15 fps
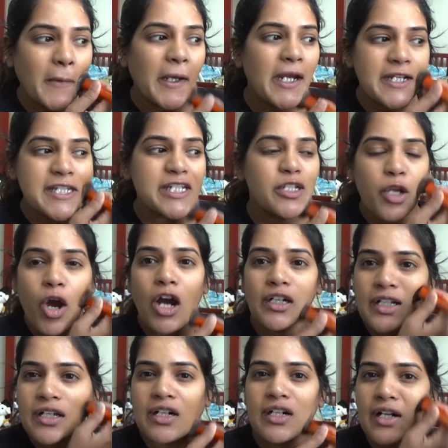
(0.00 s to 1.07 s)
It's
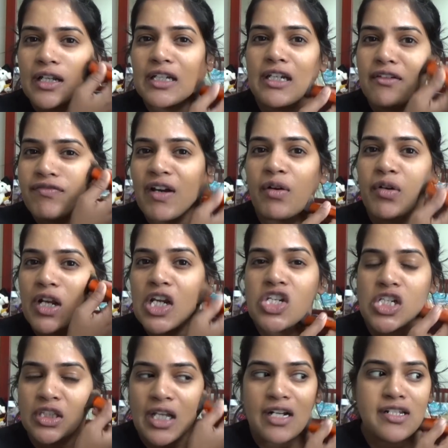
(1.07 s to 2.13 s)
not a runny
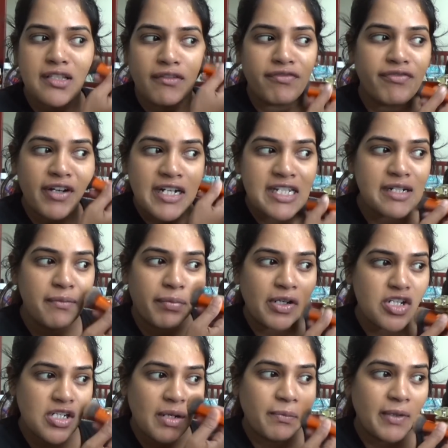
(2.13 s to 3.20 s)
foundation. That's the first
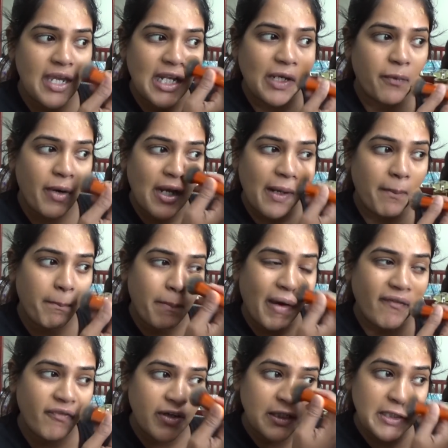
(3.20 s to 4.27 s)
impression I'm getting while I'm
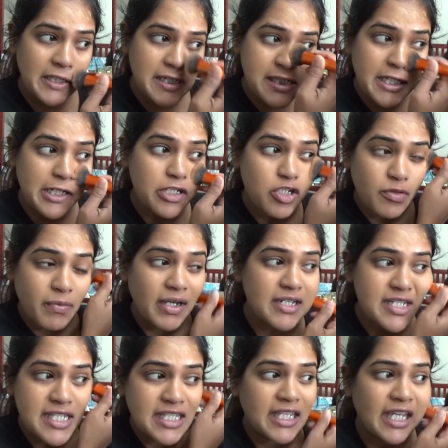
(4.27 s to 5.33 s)
buffing this into
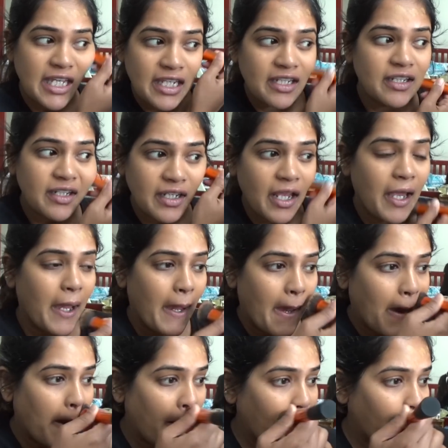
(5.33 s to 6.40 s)
my skin.
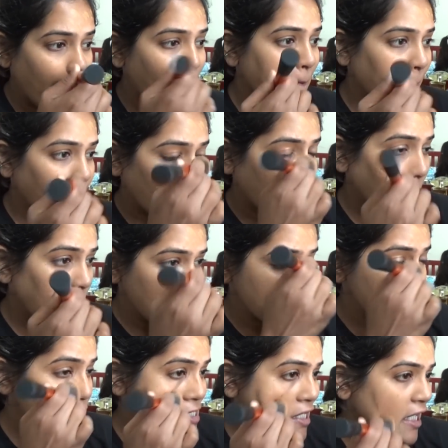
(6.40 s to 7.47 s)

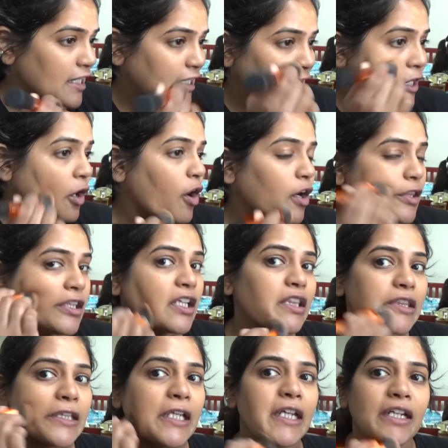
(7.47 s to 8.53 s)
It's slightly on the
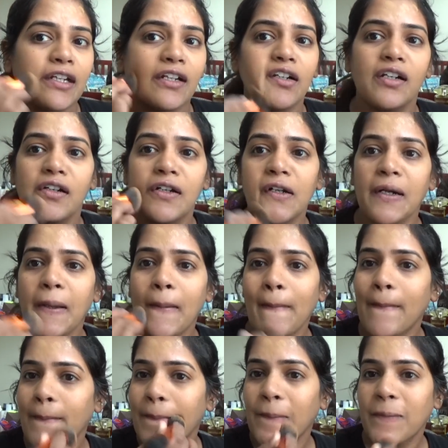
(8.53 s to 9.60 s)
thicker
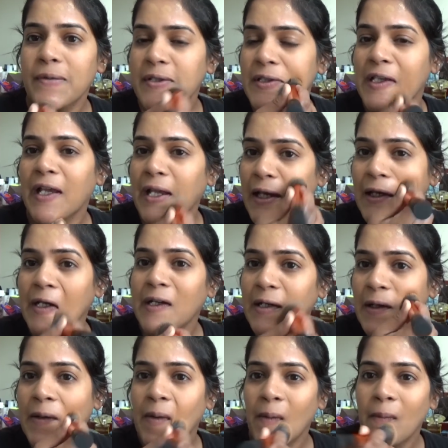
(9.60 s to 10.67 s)

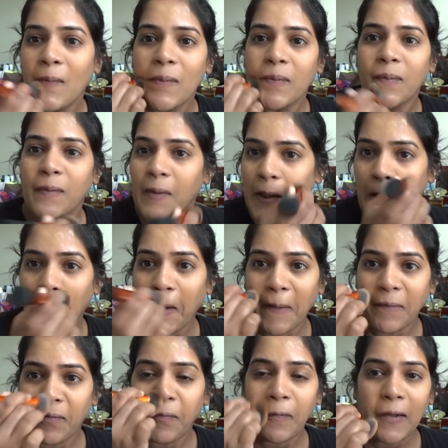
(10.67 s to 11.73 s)
side, and
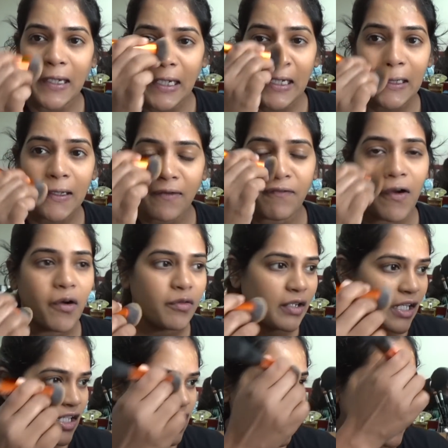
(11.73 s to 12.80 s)
I feel the
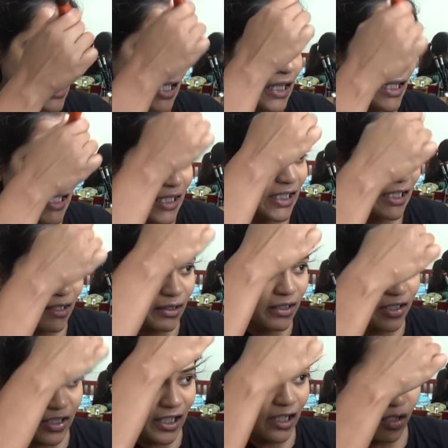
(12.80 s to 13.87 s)
foundation is a
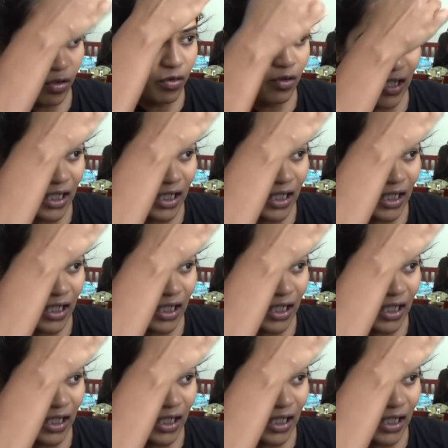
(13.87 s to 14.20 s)
little yellow.